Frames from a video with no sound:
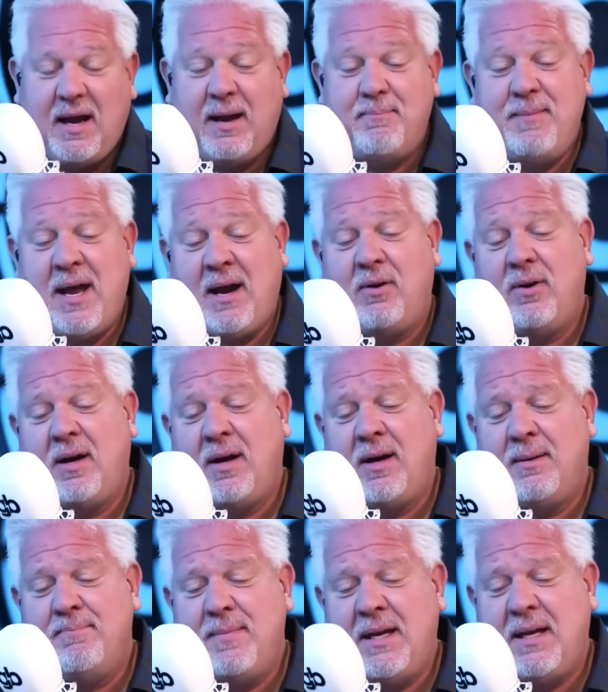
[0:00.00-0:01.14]
Um, now,
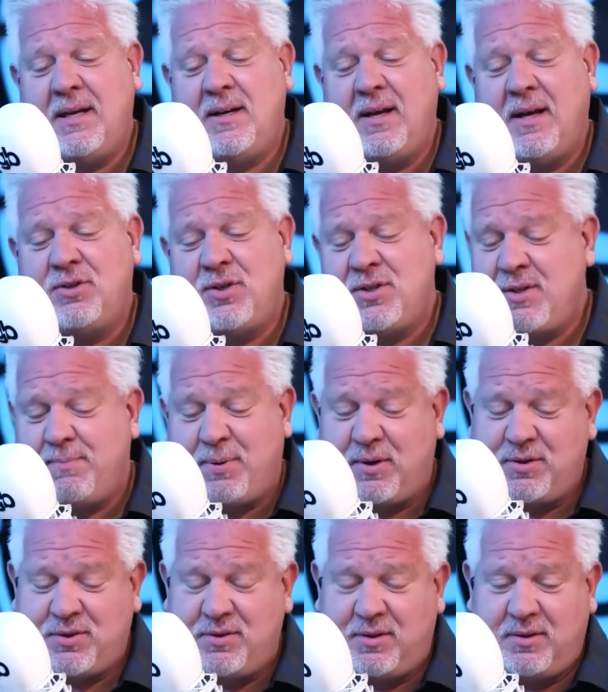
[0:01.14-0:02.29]
um, in uh, just a
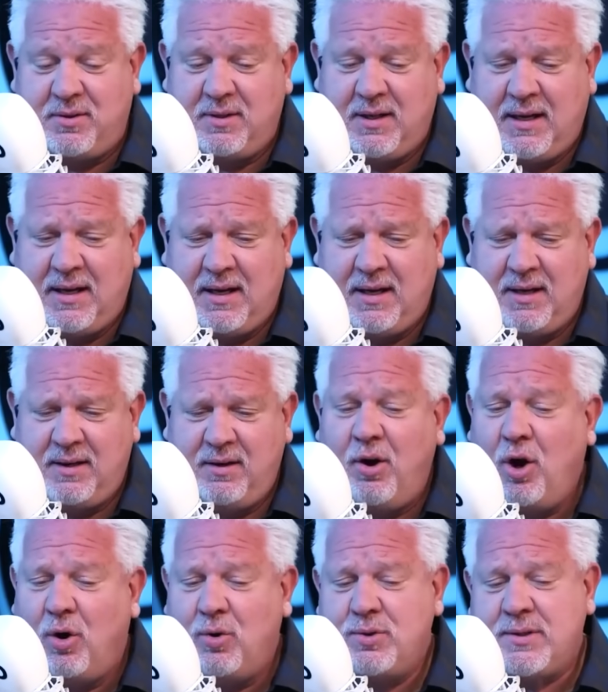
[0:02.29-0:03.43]
personal uh,
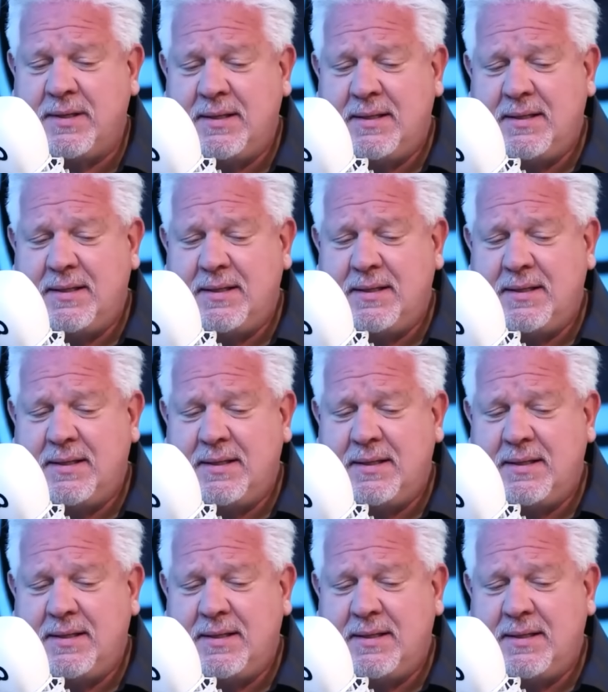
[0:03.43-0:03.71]
note,